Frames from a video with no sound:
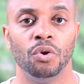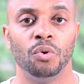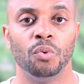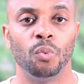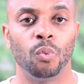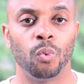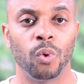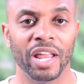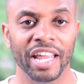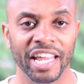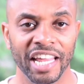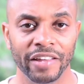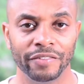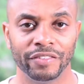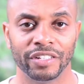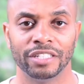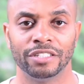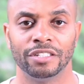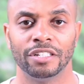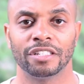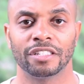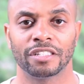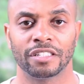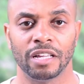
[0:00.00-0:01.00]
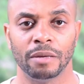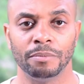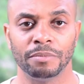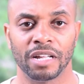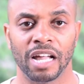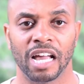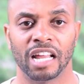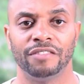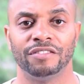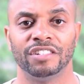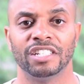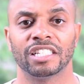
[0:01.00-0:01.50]
weaved into some
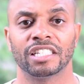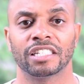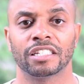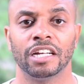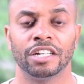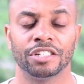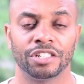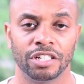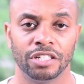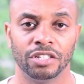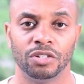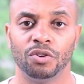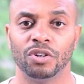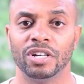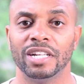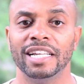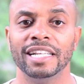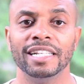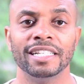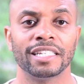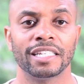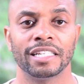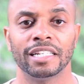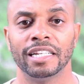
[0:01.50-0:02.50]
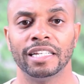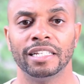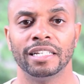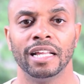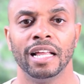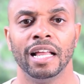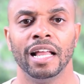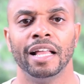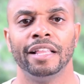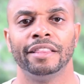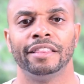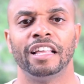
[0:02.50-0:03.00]
kind of discussion or incident
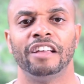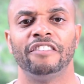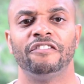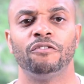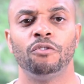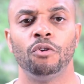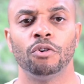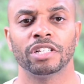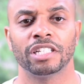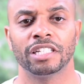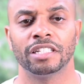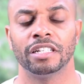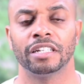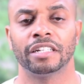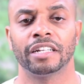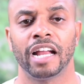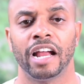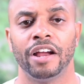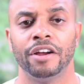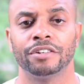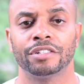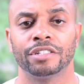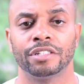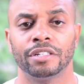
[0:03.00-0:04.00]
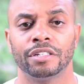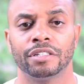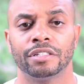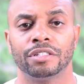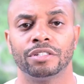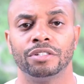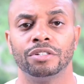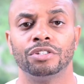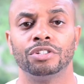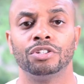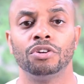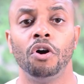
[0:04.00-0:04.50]
that forces the characters
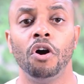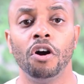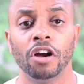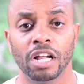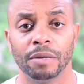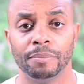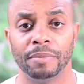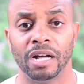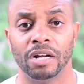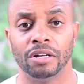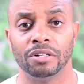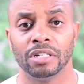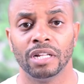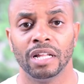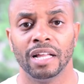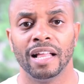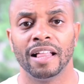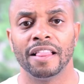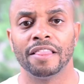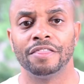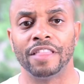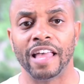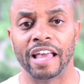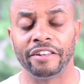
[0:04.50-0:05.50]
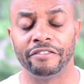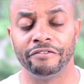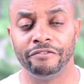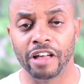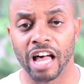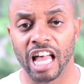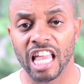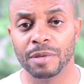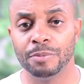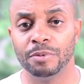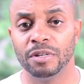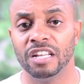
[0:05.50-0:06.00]
to talk about that
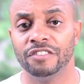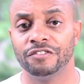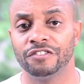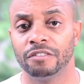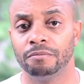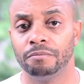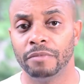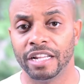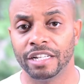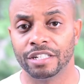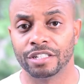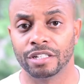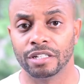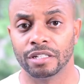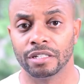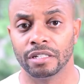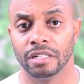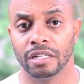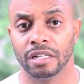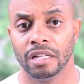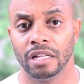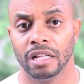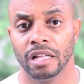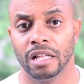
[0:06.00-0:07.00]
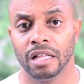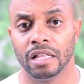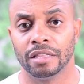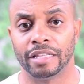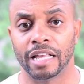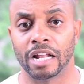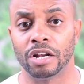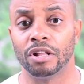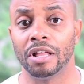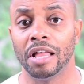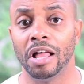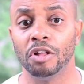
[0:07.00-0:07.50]
valuable information
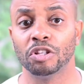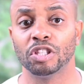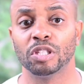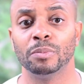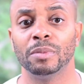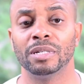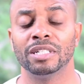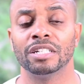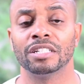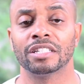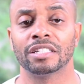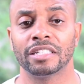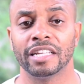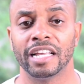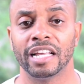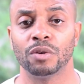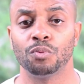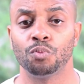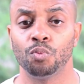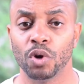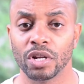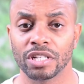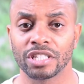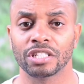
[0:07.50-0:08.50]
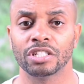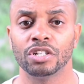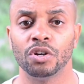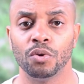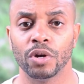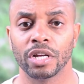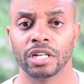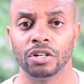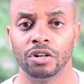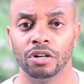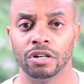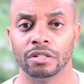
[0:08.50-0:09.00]
that'll help them understand what's
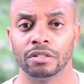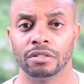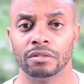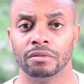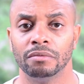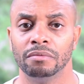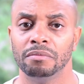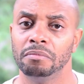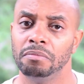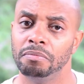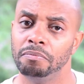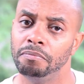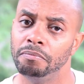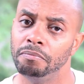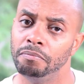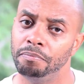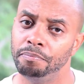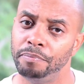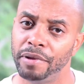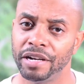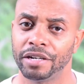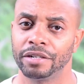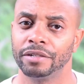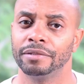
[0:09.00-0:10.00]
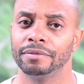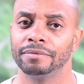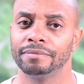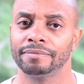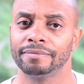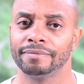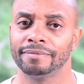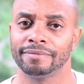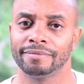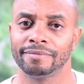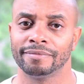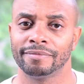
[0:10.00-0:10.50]
going on better.
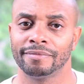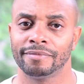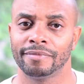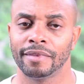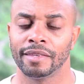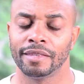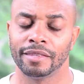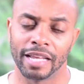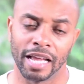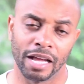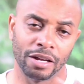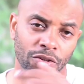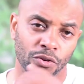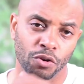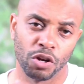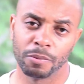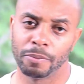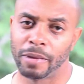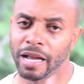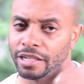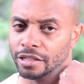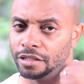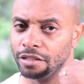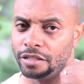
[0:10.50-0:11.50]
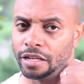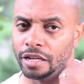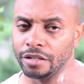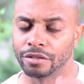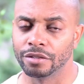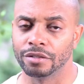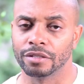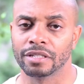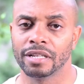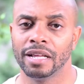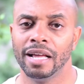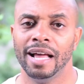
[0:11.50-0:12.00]
Now, going back to
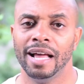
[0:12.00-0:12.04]
sectors,